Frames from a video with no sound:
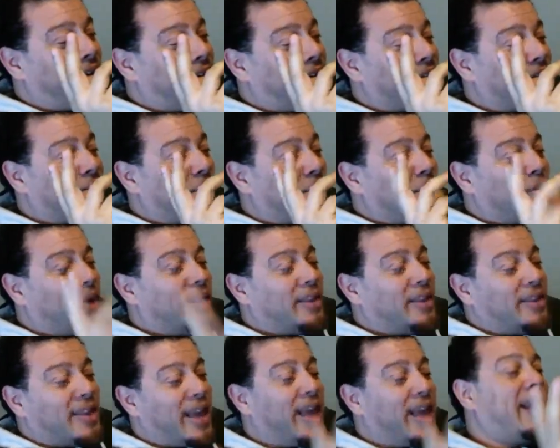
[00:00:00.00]
so you
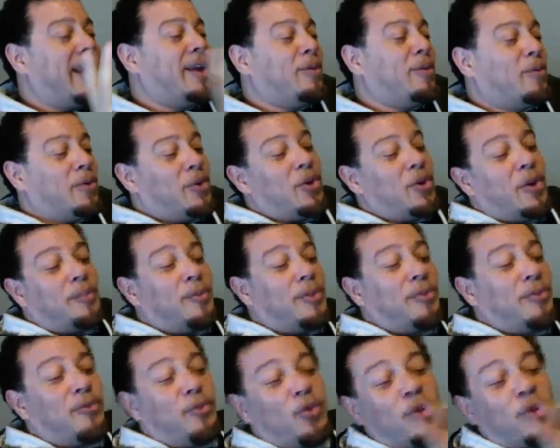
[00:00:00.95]
get that, and you're up
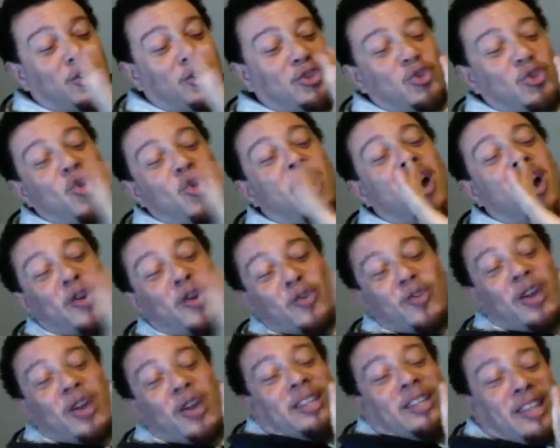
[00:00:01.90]
to 4,200
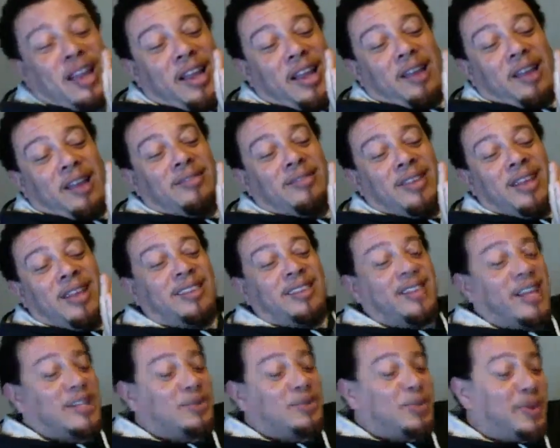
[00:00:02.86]
right there.
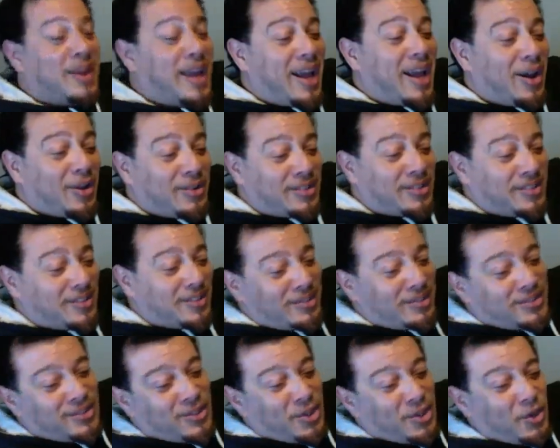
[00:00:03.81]
That's without
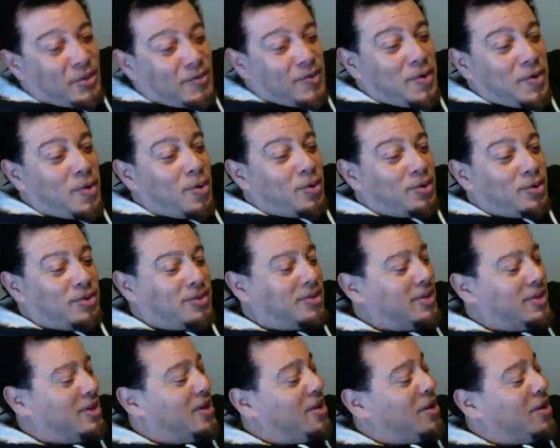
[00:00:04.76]
the servos.
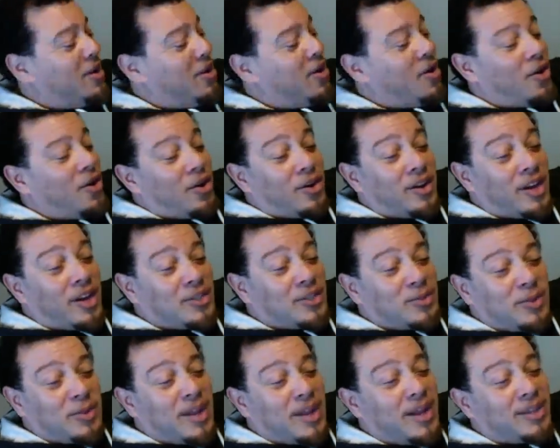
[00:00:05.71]

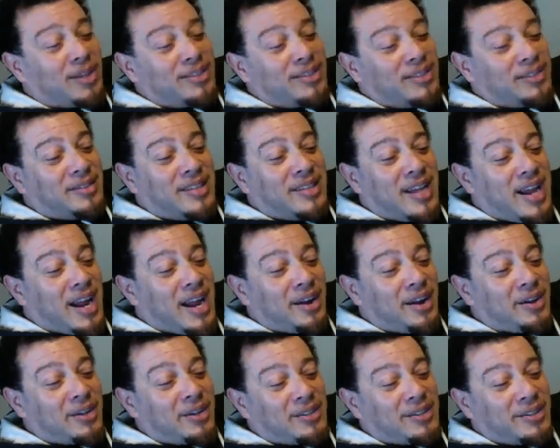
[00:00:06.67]
That's without the
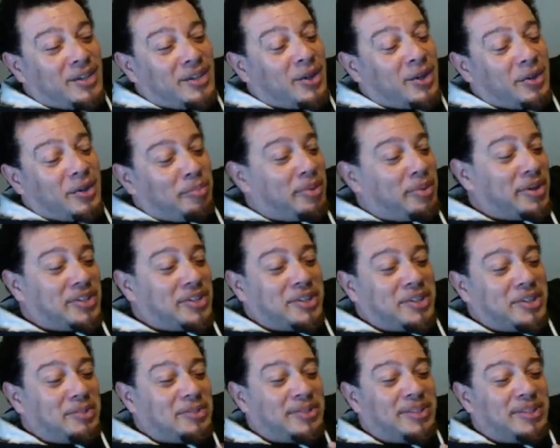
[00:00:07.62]
tires, the
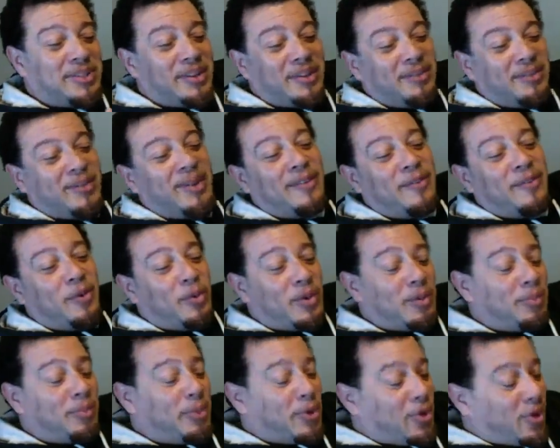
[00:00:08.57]
bishops and there, whatever you
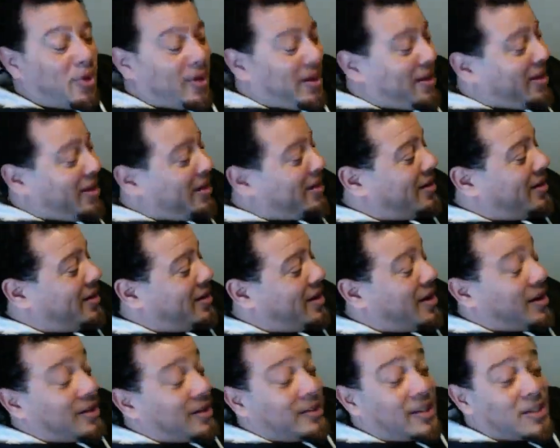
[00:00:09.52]
want to put on there.
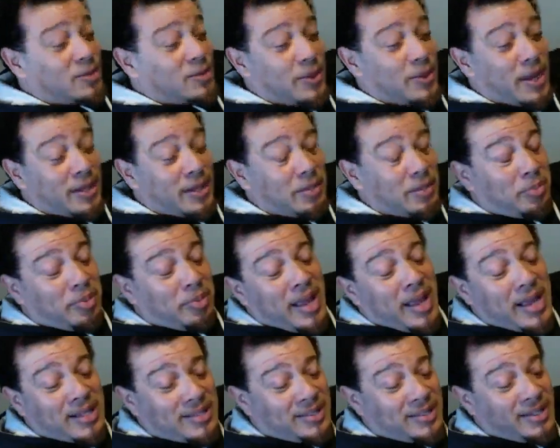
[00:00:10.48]
That's without the
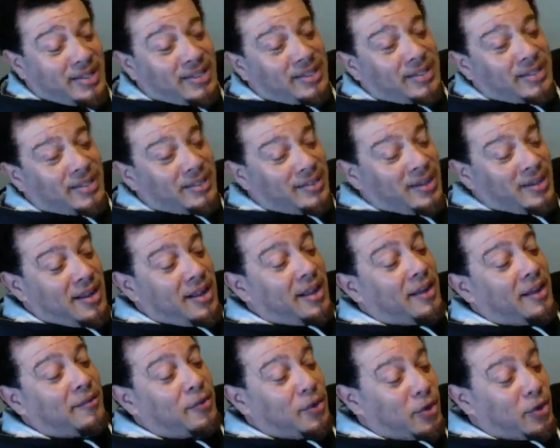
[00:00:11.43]
plastics.
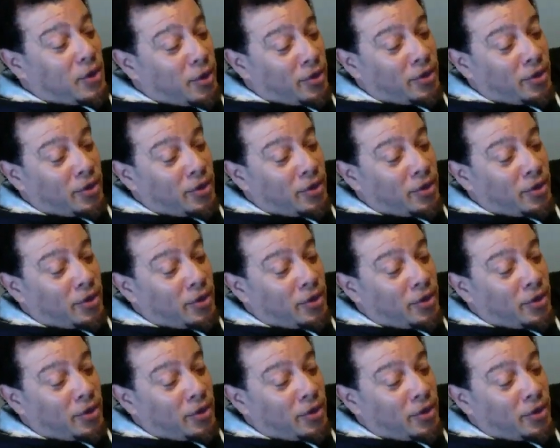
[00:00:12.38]
Your